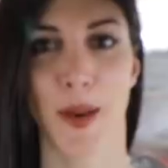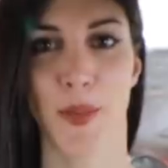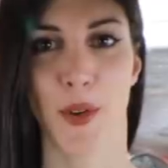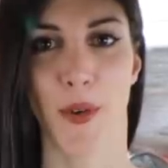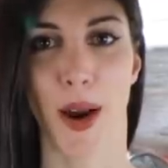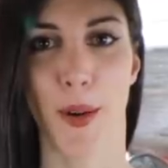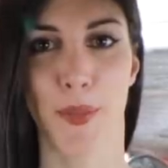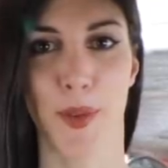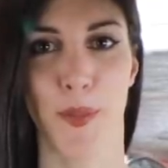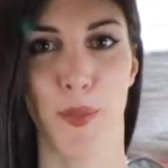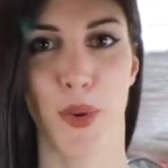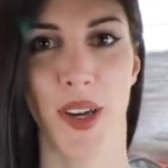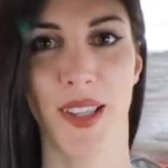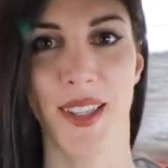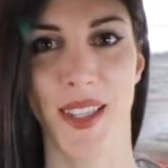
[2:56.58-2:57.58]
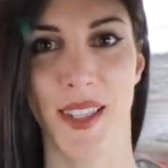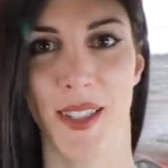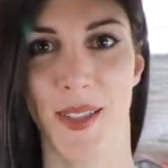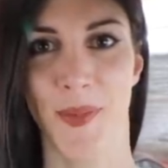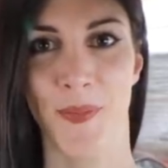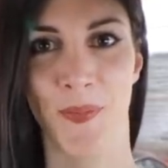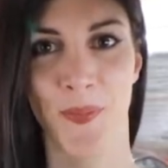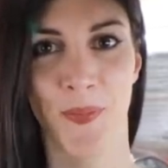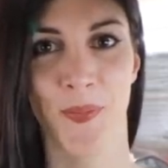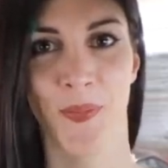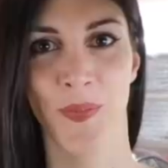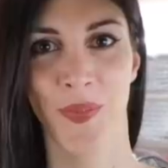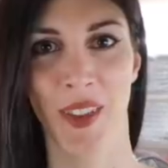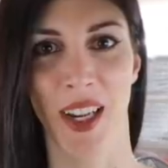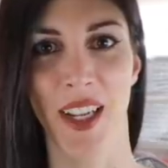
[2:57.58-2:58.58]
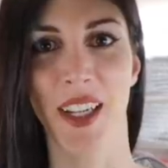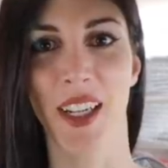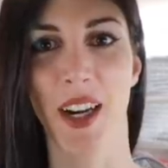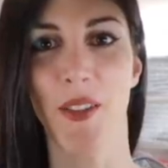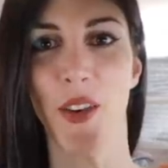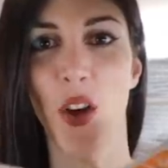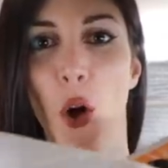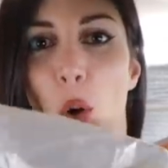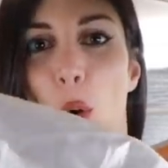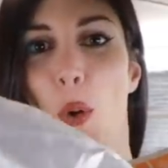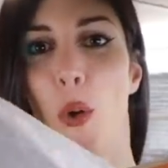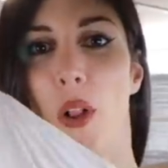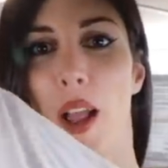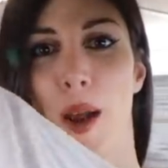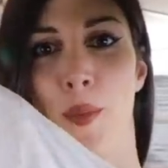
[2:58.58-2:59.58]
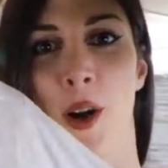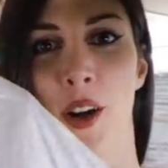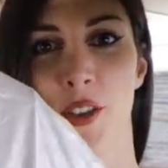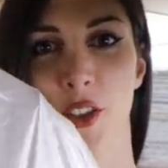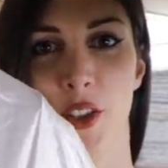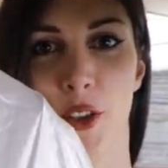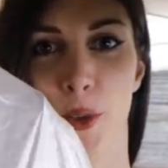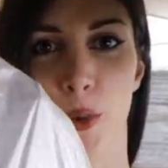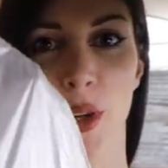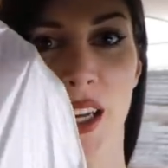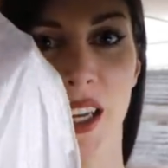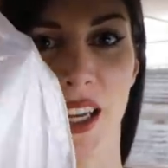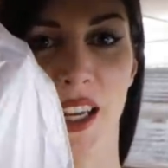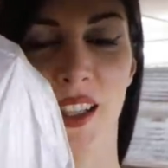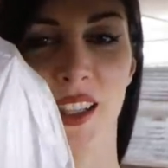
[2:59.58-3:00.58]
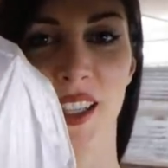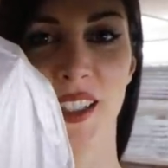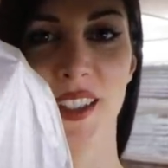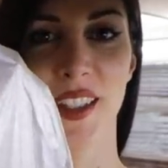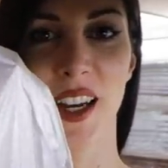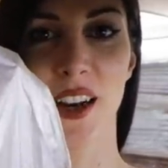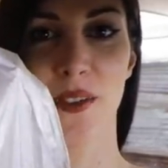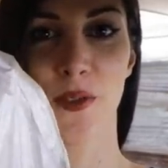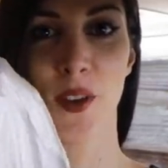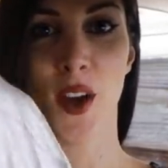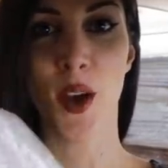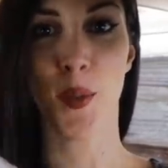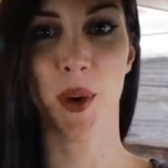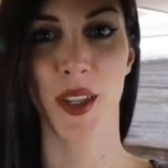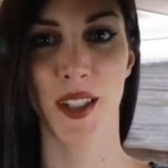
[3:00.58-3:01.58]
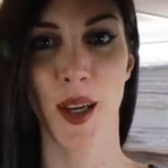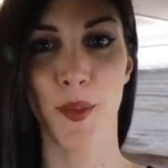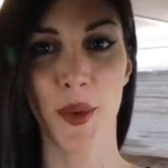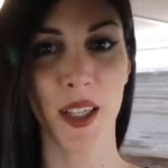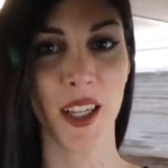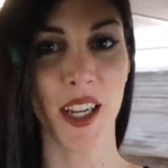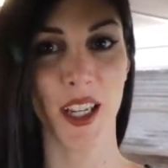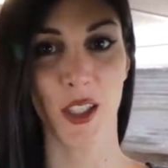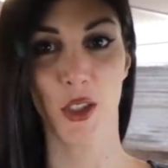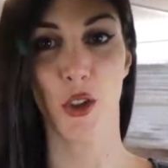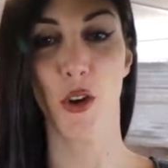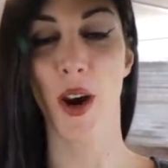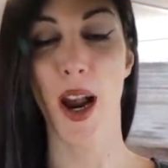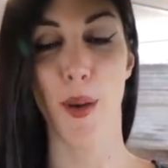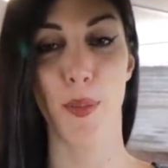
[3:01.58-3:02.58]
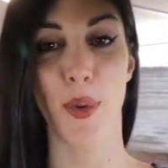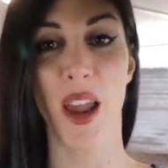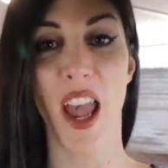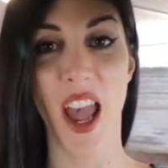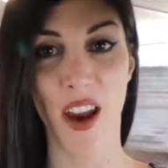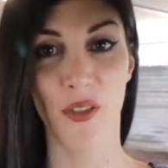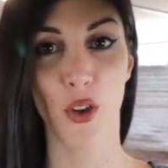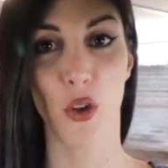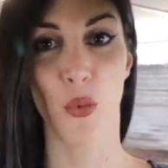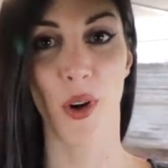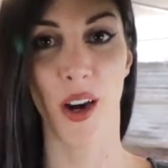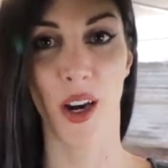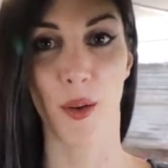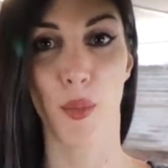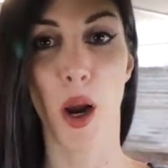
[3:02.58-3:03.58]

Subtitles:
Time to wrap some presents. I gotta cover the whole MR2 in this stuff because I'm gonna get crap everywhere.